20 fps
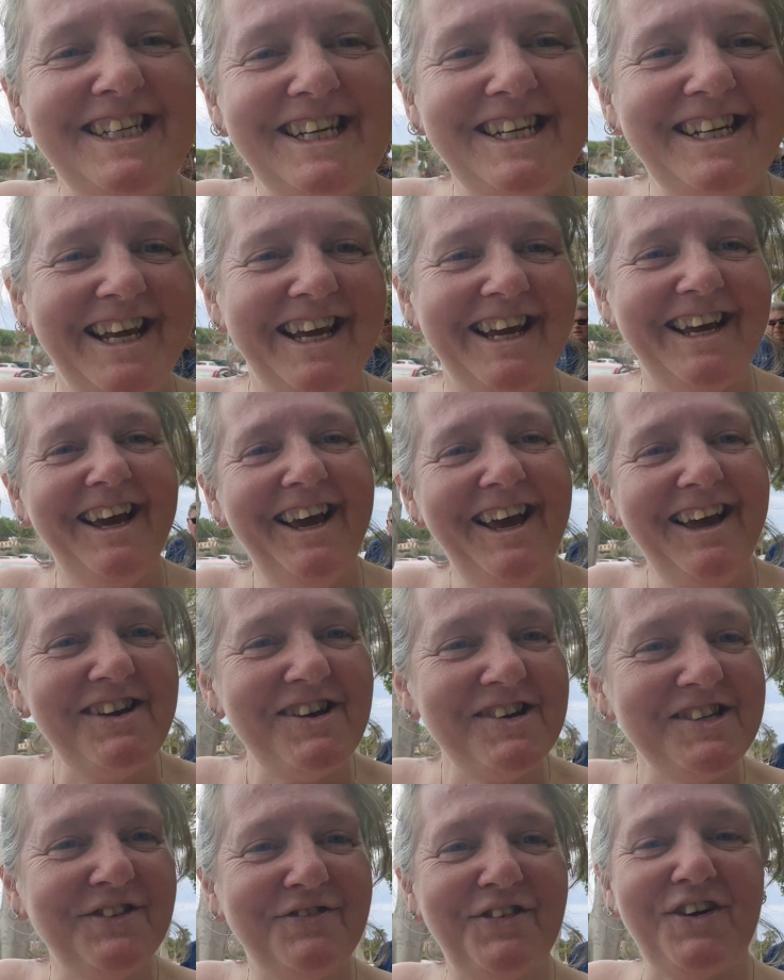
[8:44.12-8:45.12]
did it.
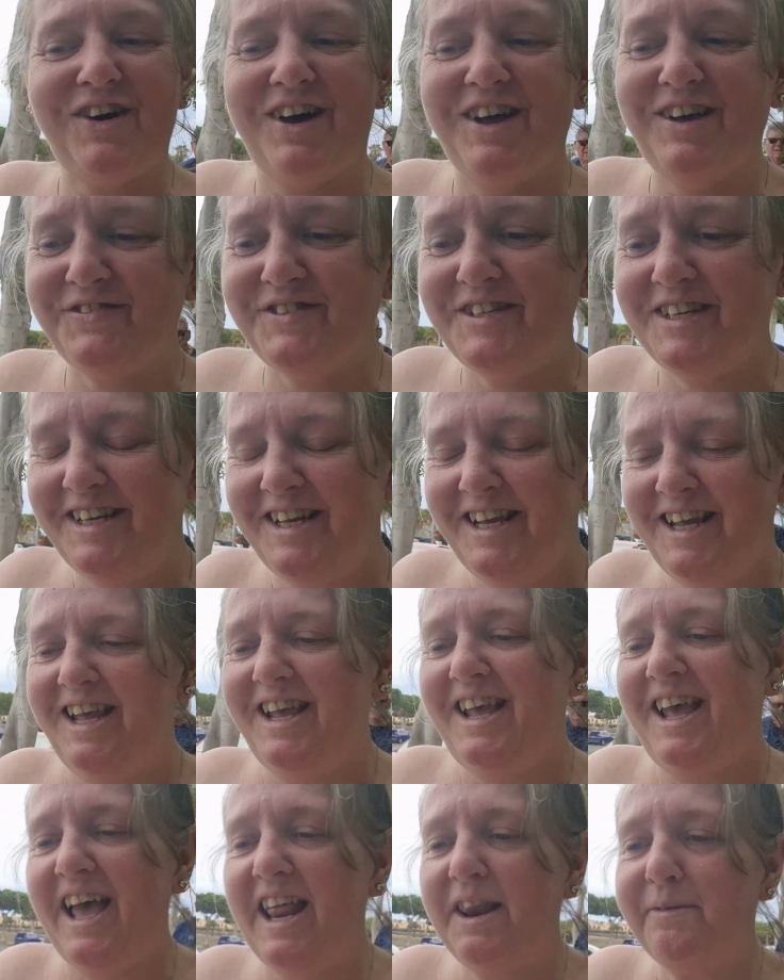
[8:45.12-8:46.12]
I survived.
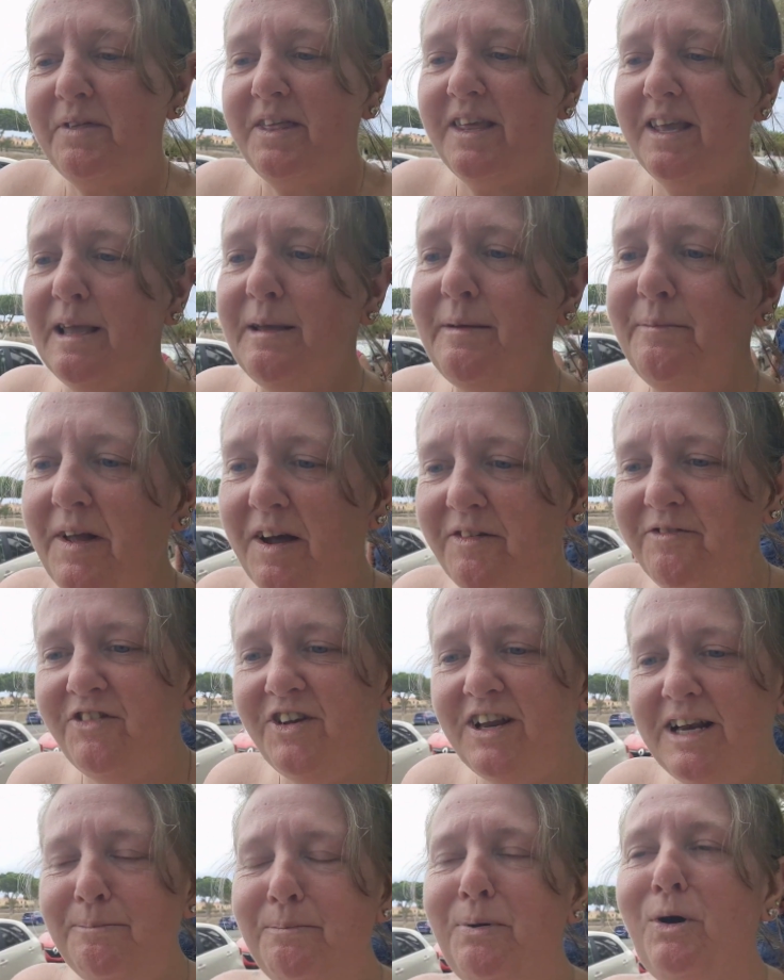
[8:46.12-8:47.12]
And I'm thinking, I'm
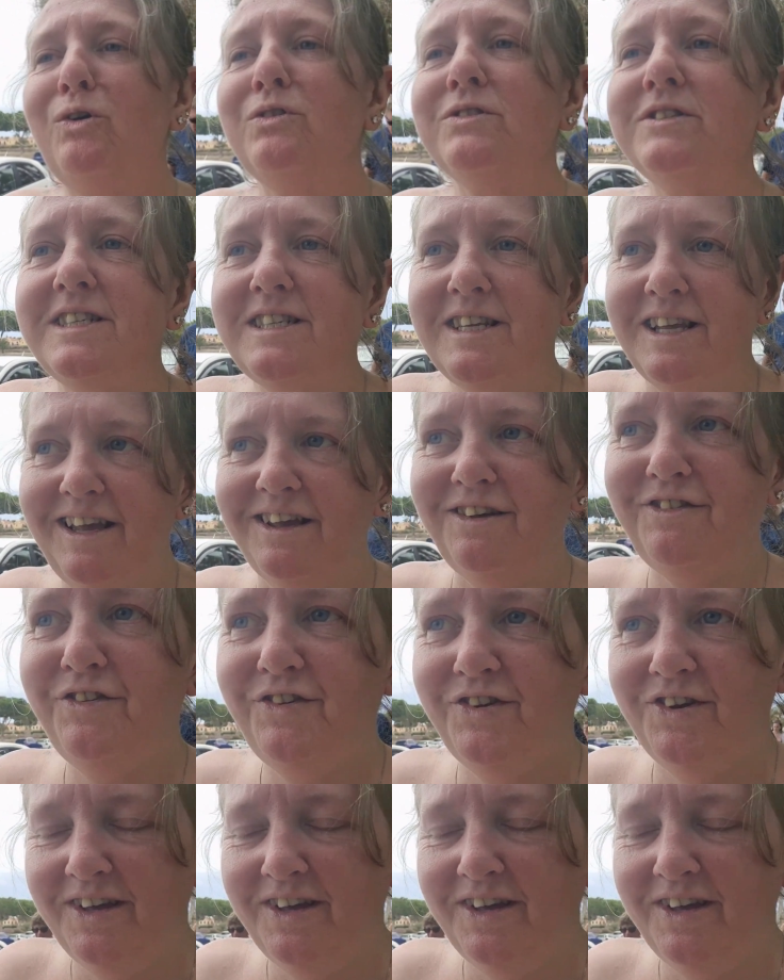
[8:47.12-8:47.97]
feeling positive.